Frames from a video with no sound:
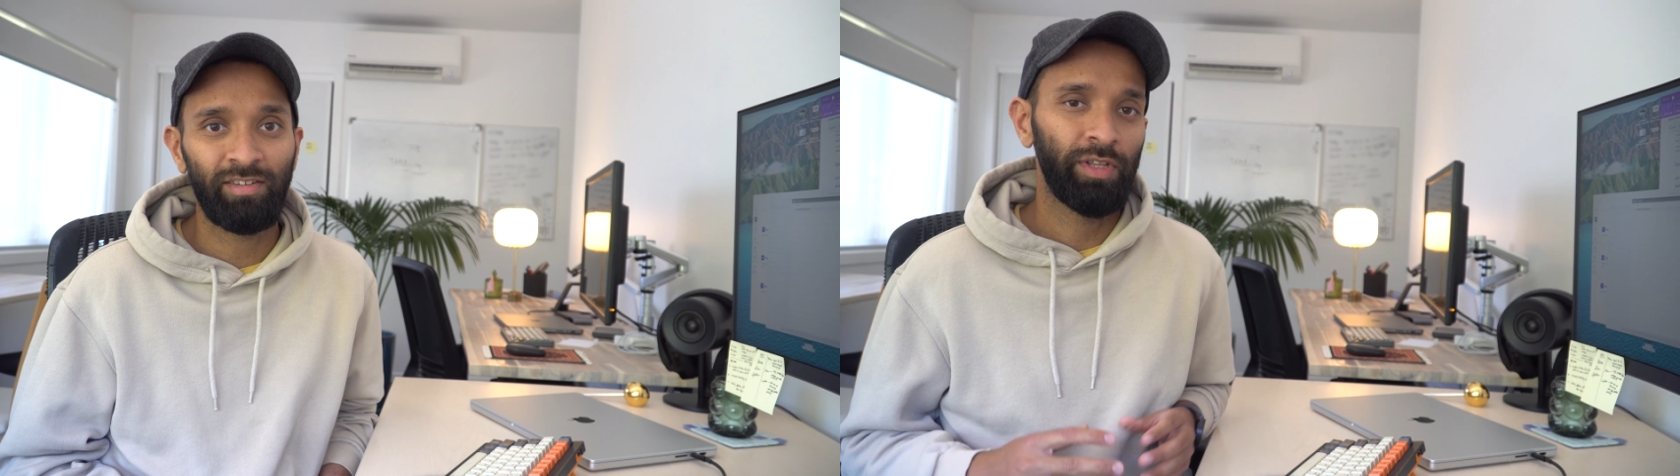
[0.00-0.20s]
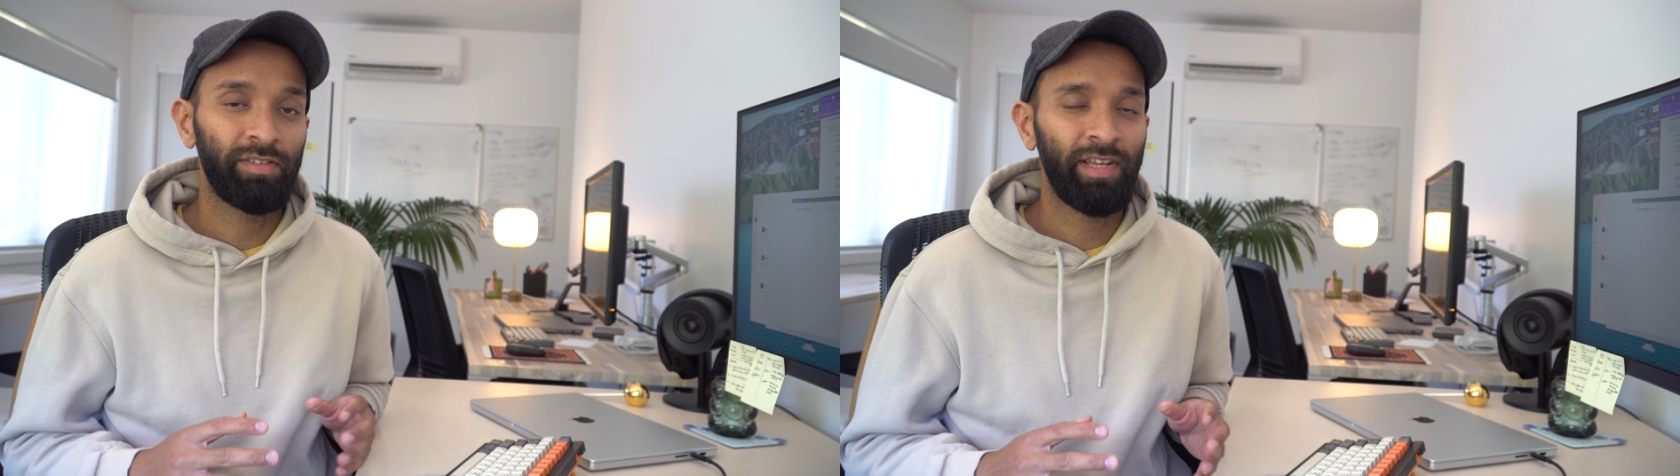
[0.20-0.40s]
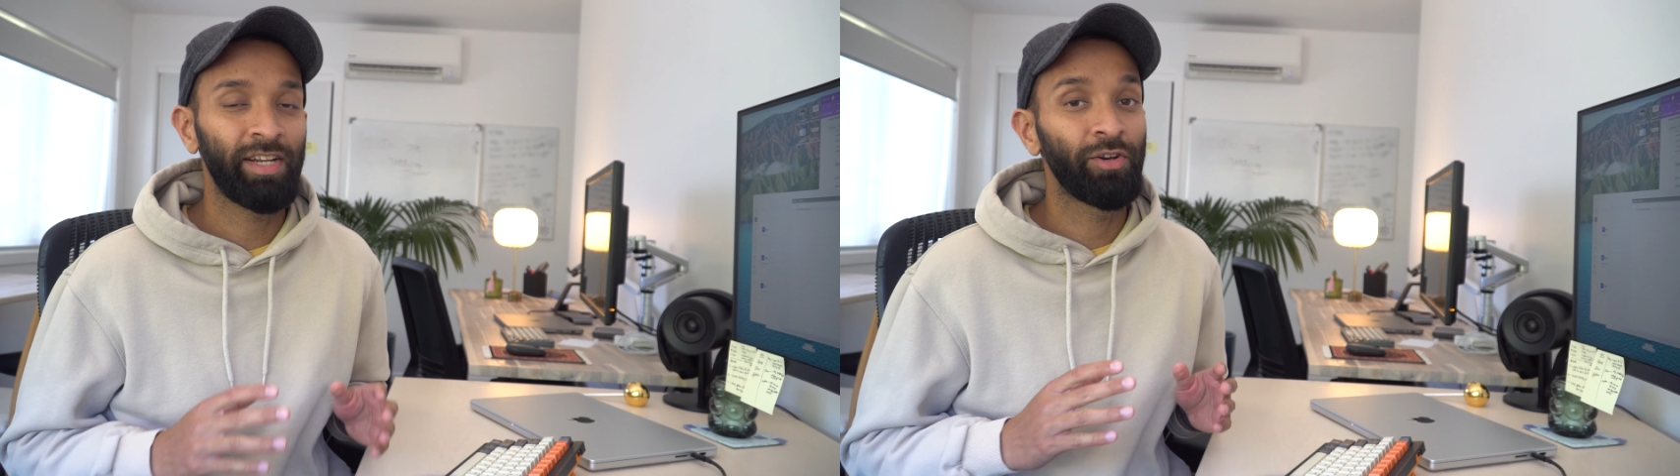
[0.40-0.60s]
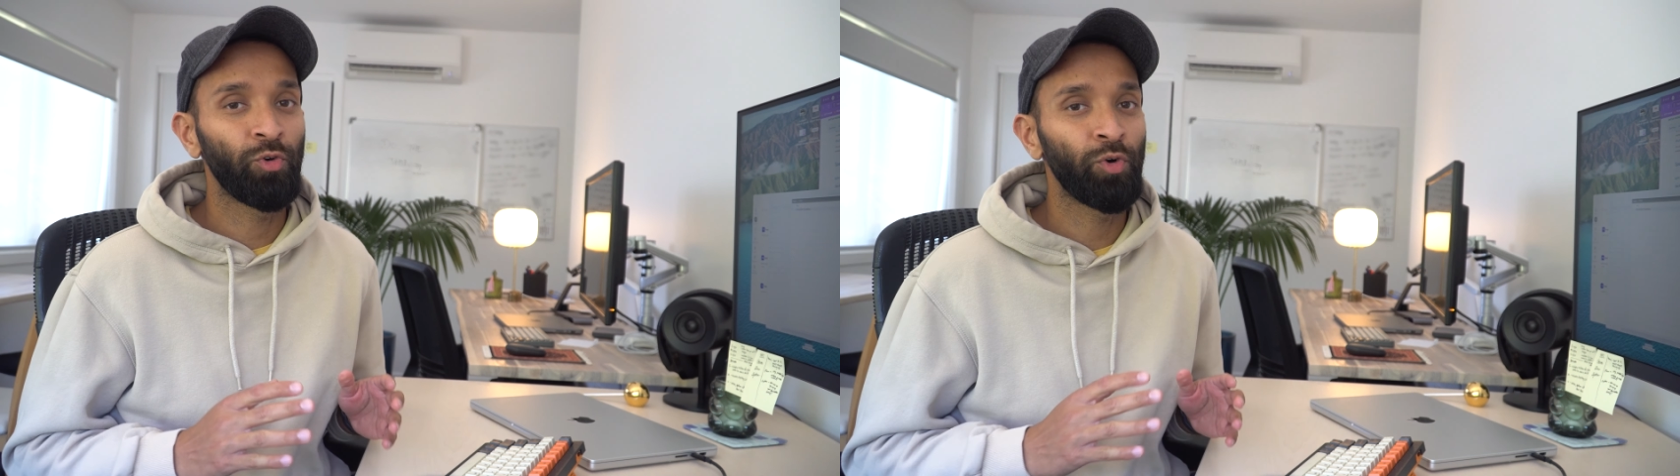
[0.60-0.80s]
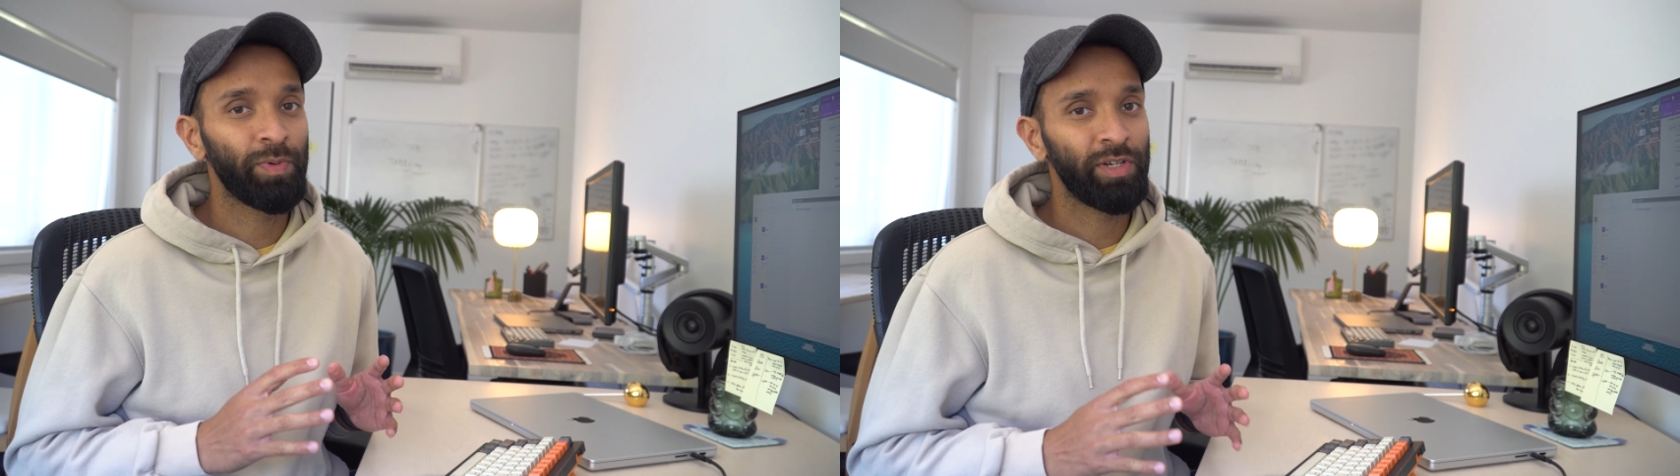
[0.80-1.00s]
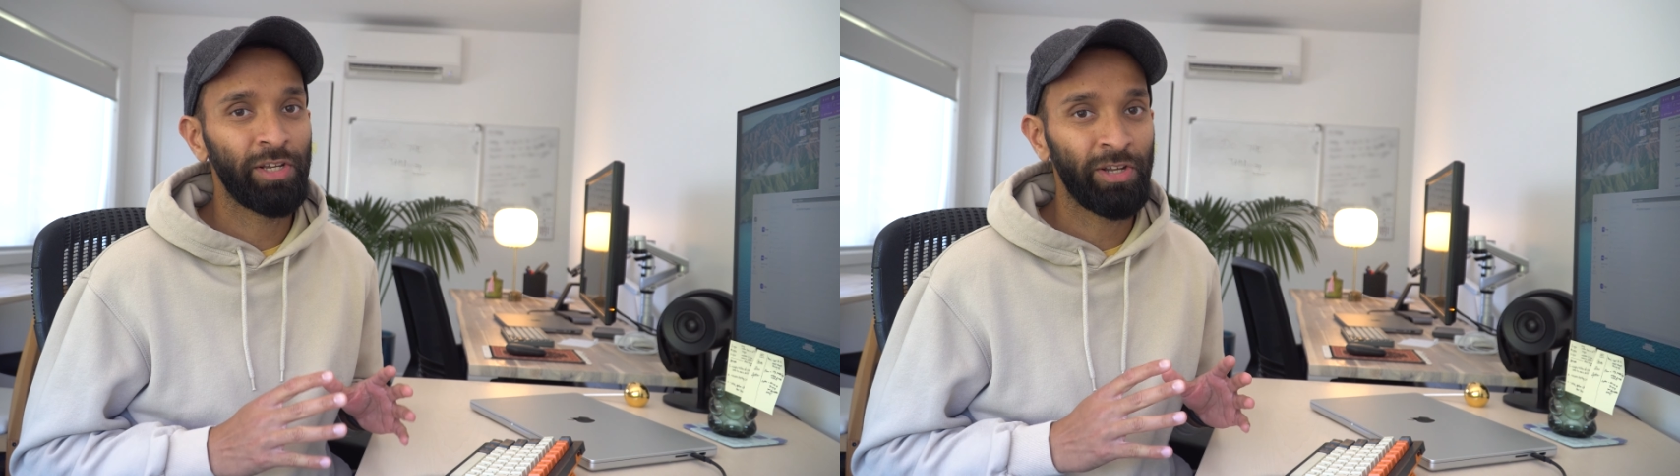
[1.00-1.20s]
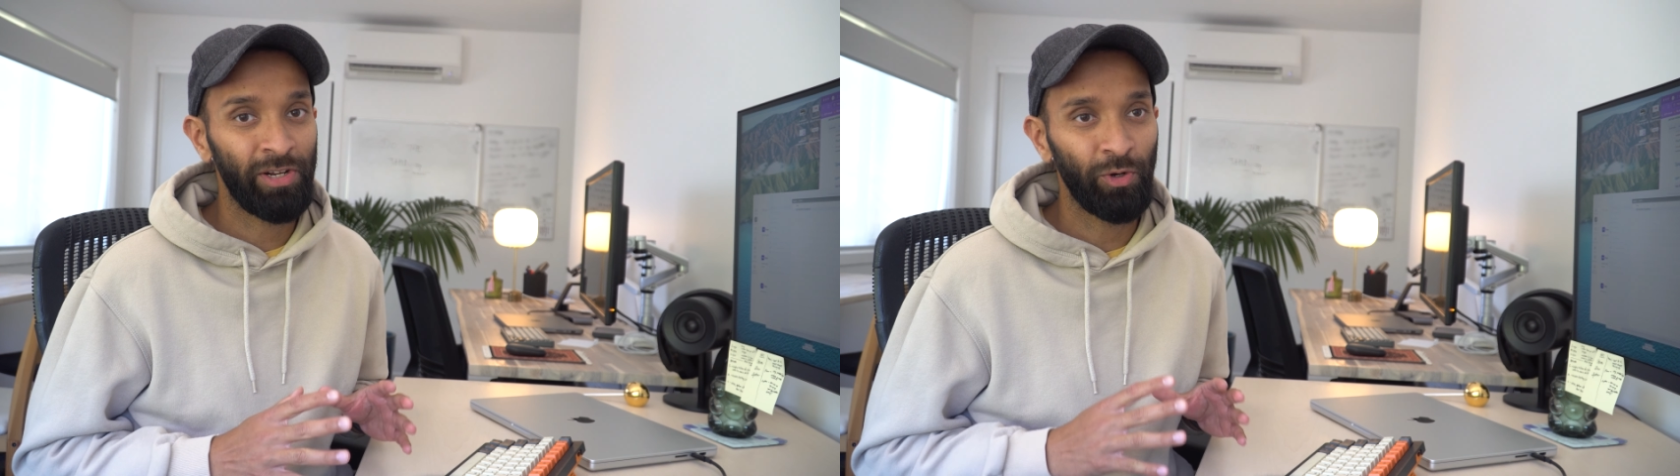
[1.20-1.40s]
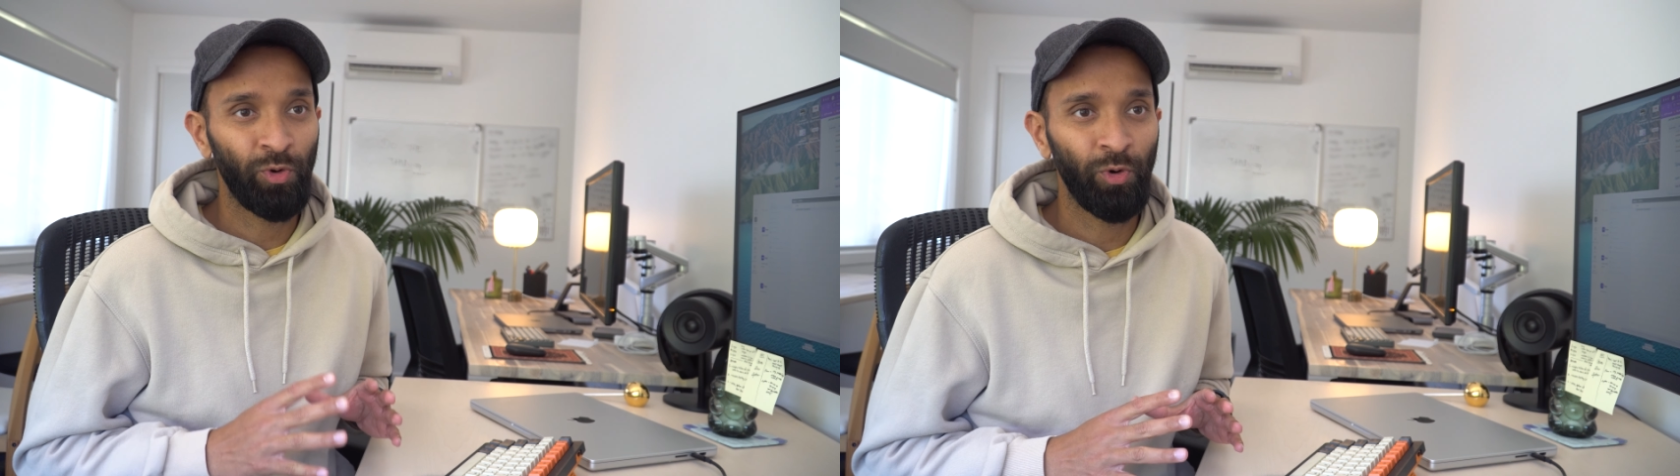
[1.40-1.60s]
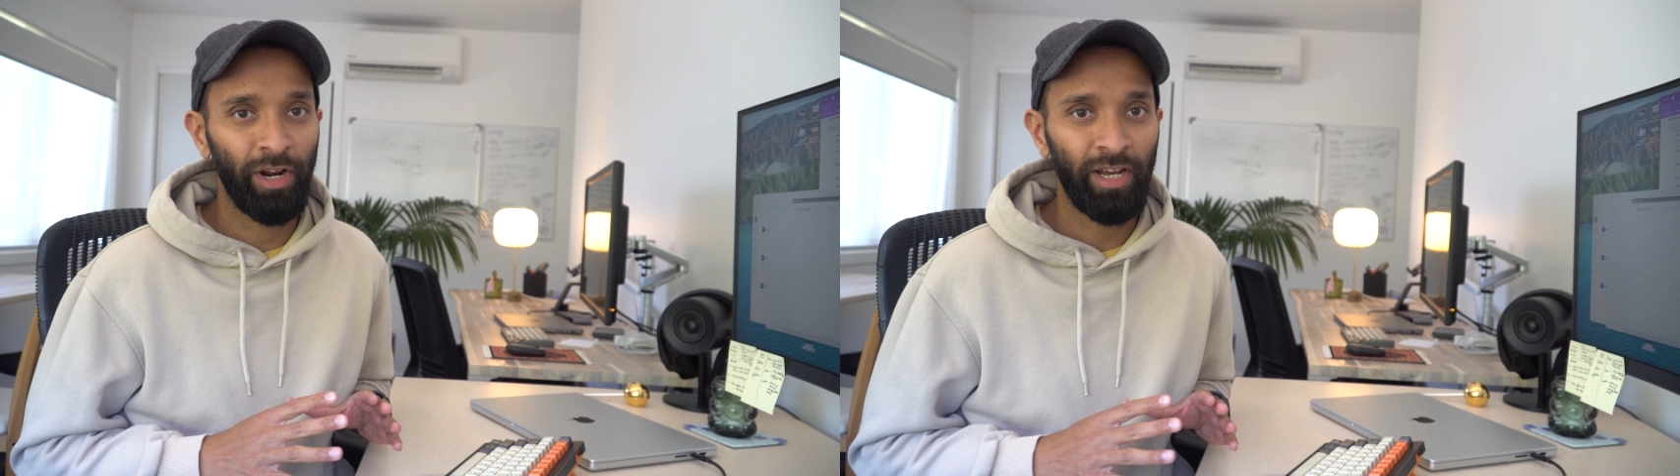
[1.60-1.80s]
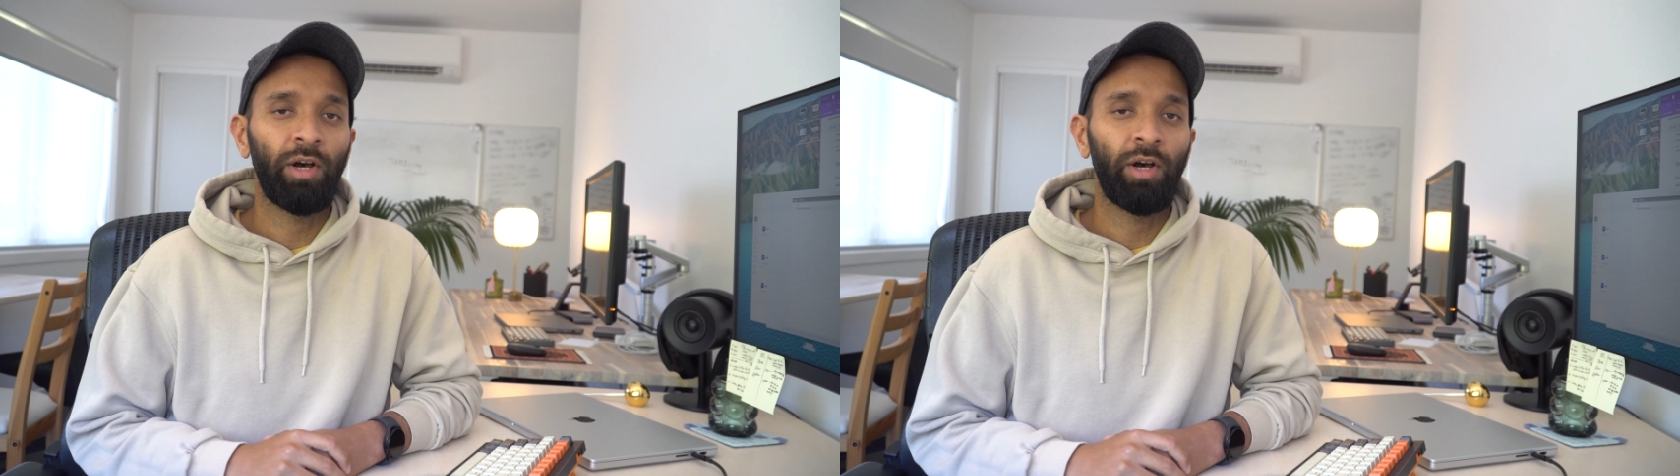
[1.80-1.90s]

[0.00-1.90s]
These are in no particular order.